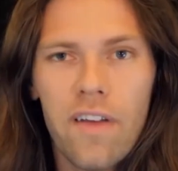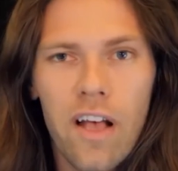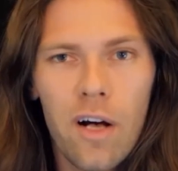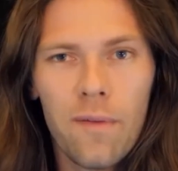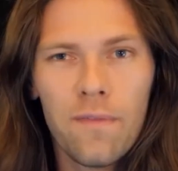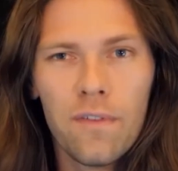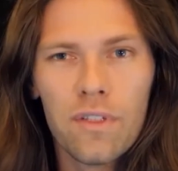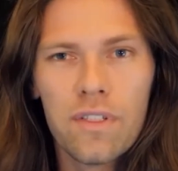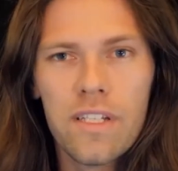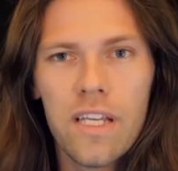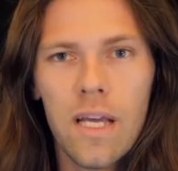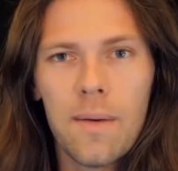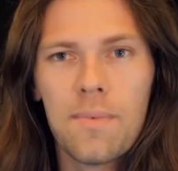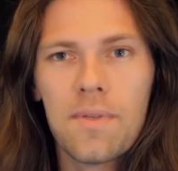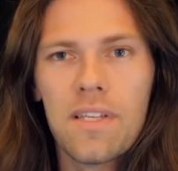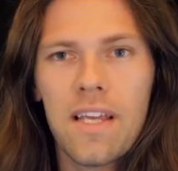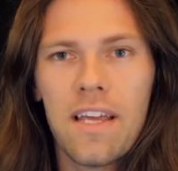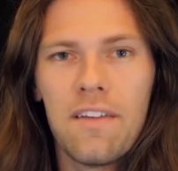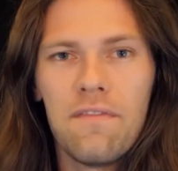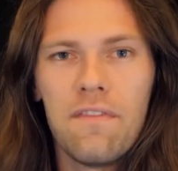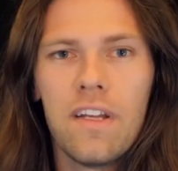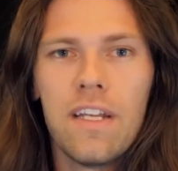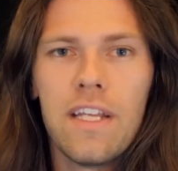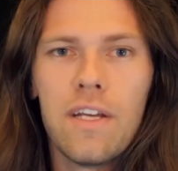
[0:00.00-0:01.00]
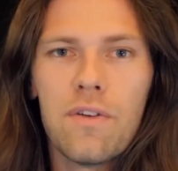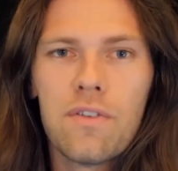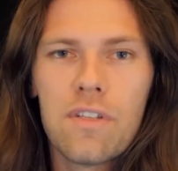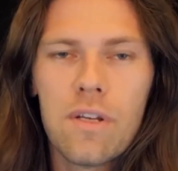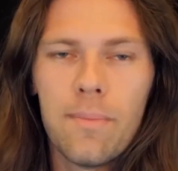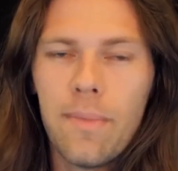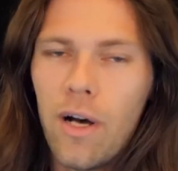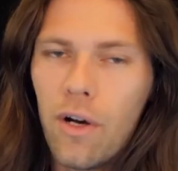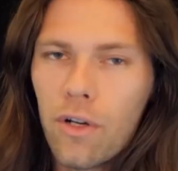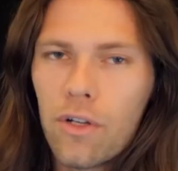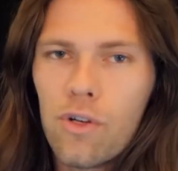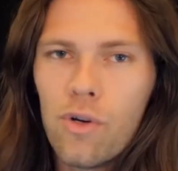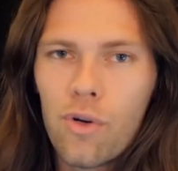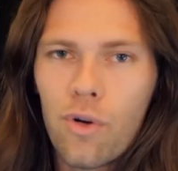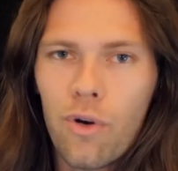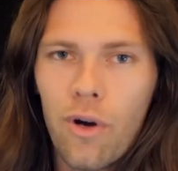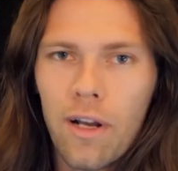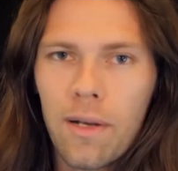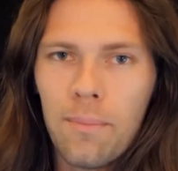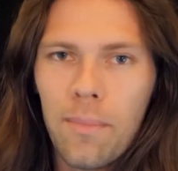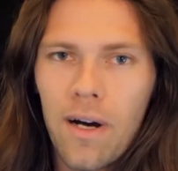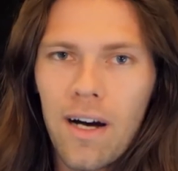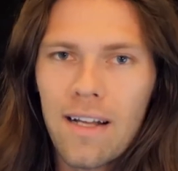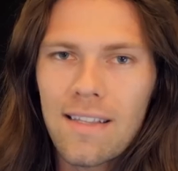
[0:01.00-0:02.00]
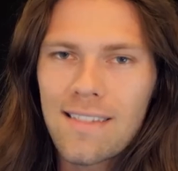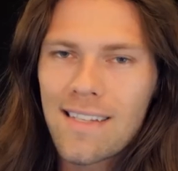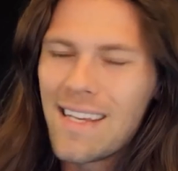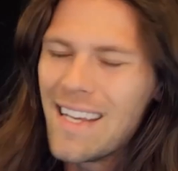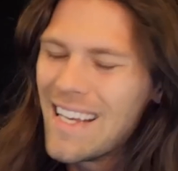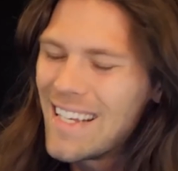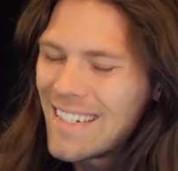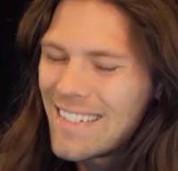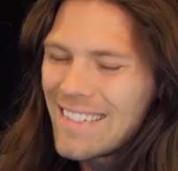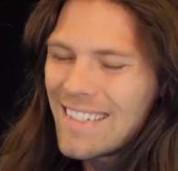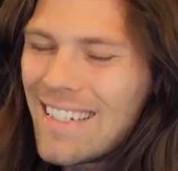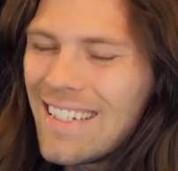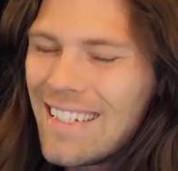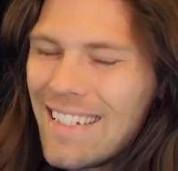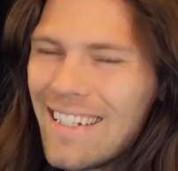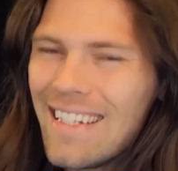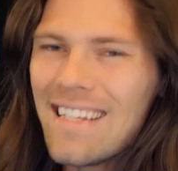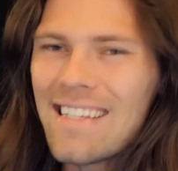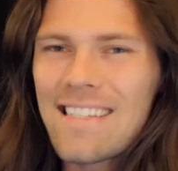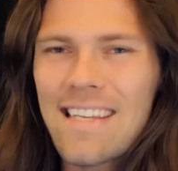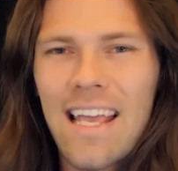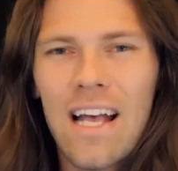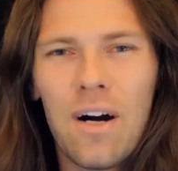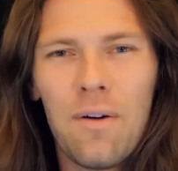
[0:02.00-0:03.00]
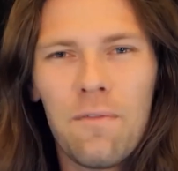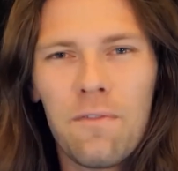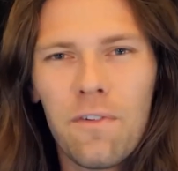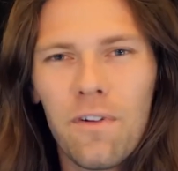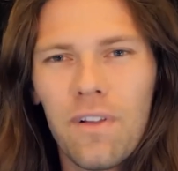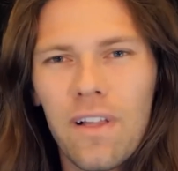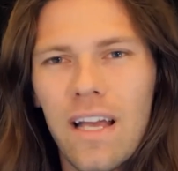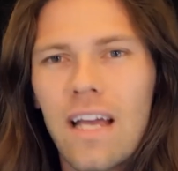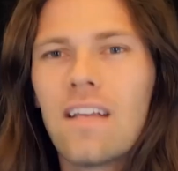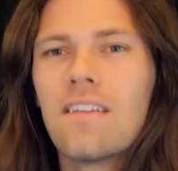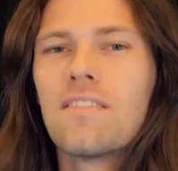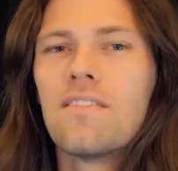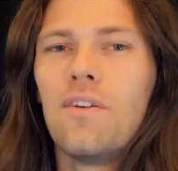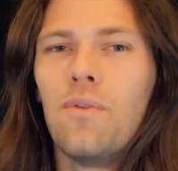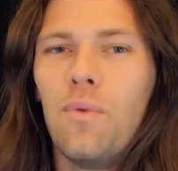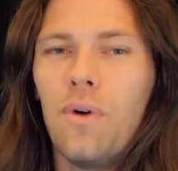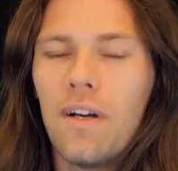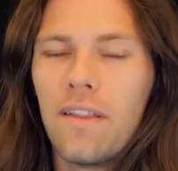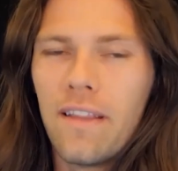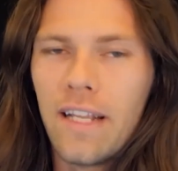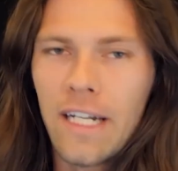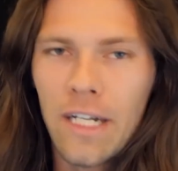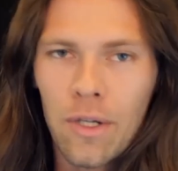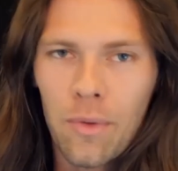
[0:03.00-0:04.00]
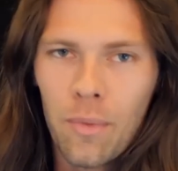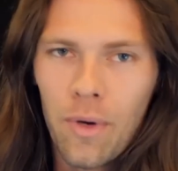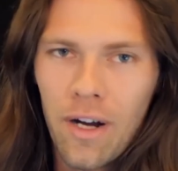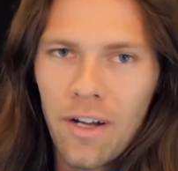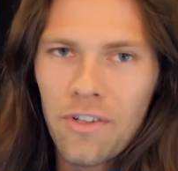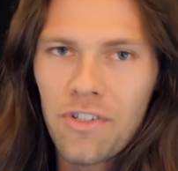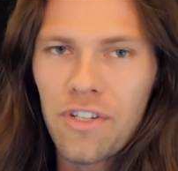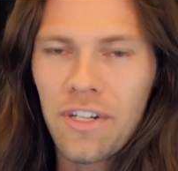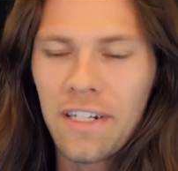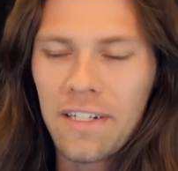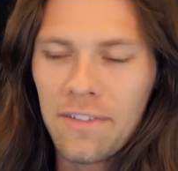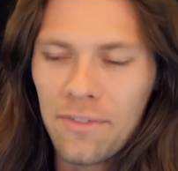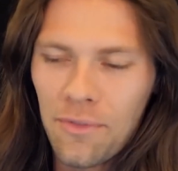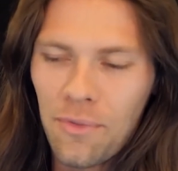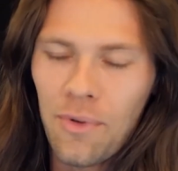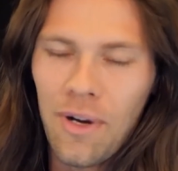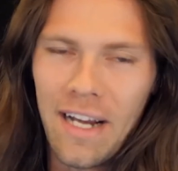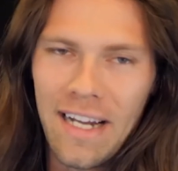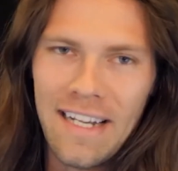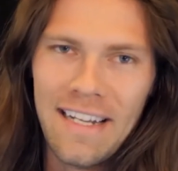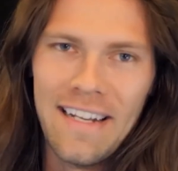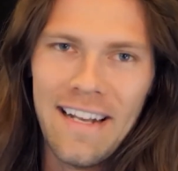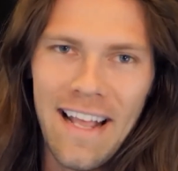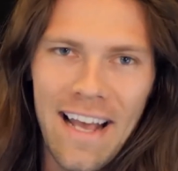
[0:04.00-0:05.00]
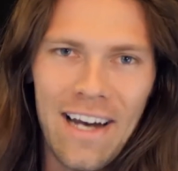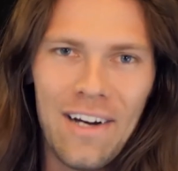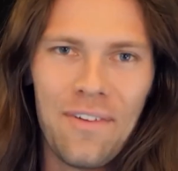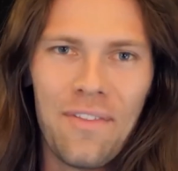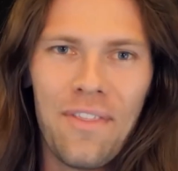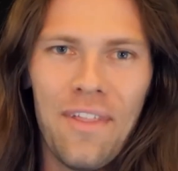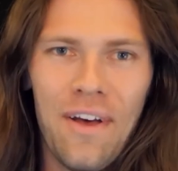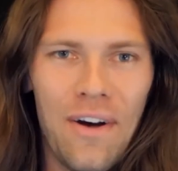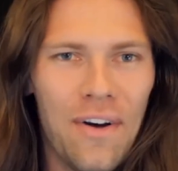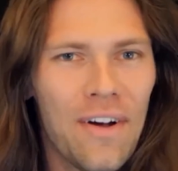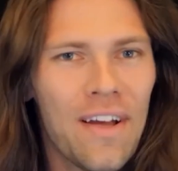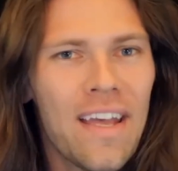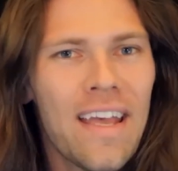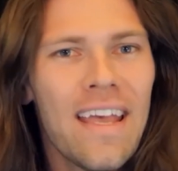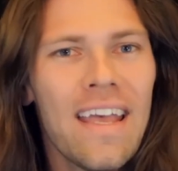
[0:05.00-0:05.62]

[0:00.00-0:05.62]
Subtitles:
helpful tips and videos about Kucoin bots. None as helpful as the one that you're watching right now though.